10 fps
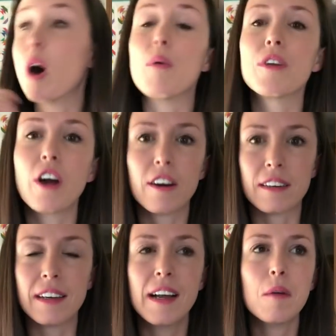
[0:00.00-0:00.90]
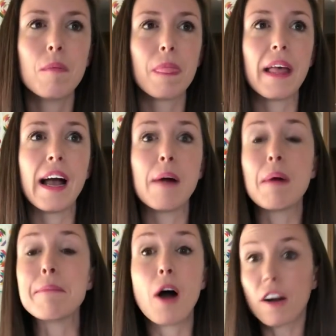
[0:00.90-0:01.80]
Oh, the garden.
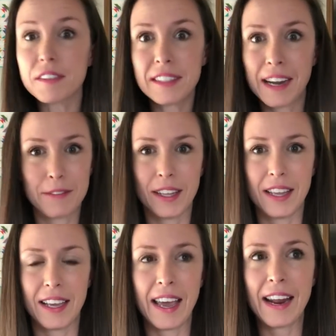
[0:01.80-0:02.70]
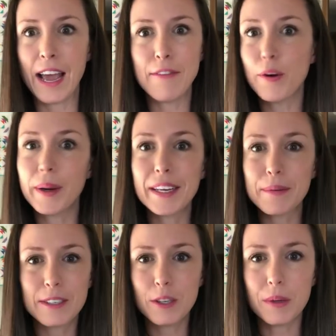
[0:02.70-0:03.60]
Um, I'm harvesting everything and I have no idea
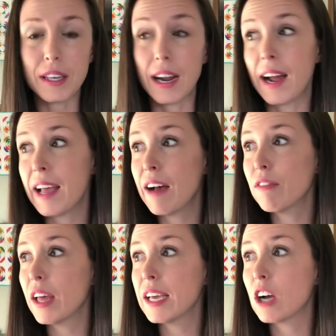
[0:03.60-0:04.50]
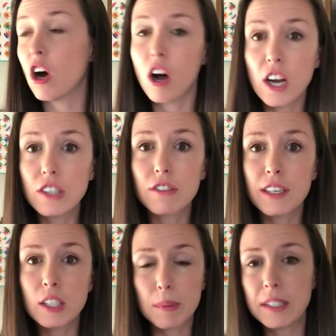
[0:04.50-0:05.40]
what to do with it. I have like a
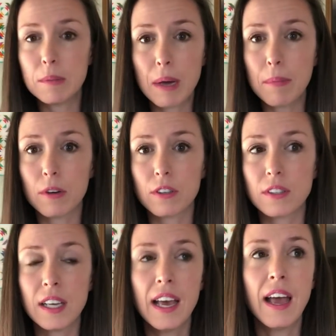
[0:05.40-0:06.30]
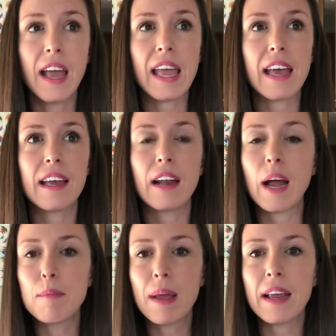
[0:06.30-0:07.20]
hundred spicy peppers and
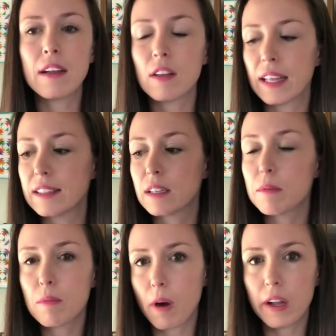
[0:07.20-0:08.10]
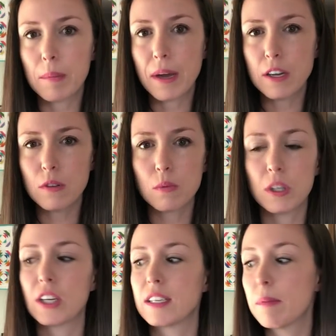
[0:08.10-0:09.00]
I made like some of them are jalapenos,
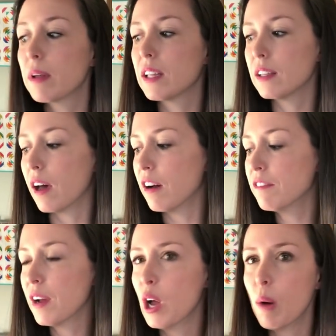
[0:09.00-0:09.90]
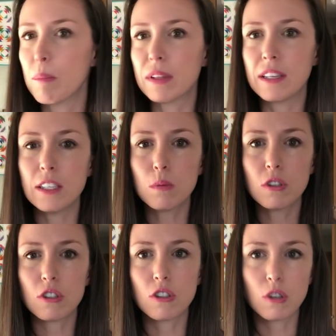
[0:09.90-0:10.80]
which I typically love, but these
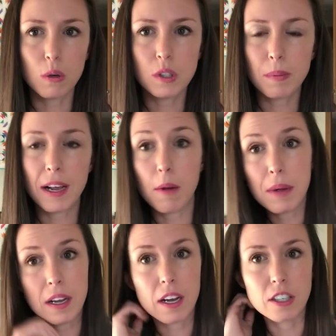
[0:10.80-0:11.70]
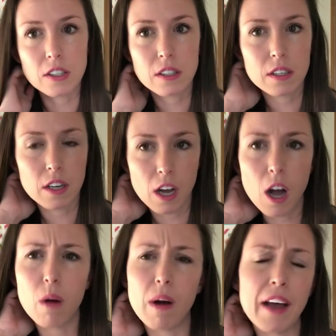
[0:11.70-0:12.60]
ones are so spicy. Oh my gosh.
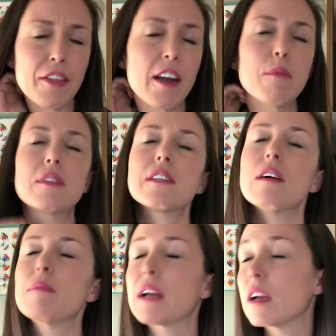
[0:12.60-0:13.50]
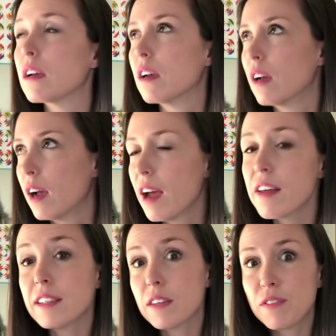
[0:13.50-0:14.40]
Oh, I thought it was, oh my,
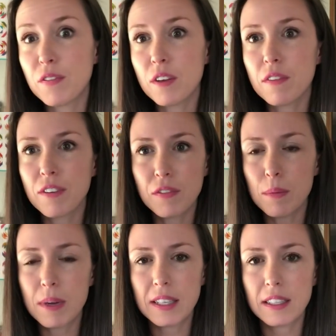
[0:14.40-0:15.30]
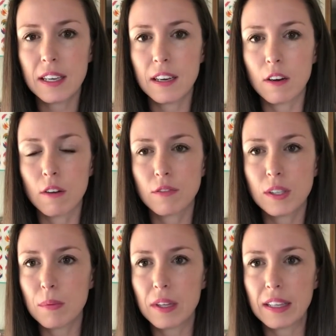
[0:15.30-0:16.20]
I I said 50, 50 minutes in or
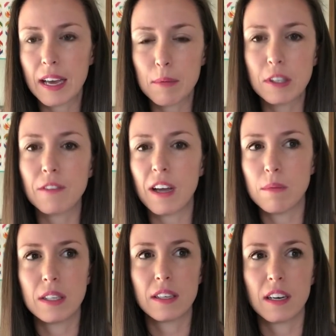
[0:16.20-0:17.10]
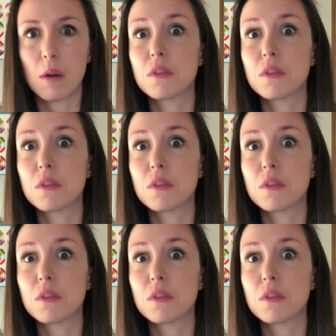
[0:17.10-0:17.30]
something like that, but it's five minutes in.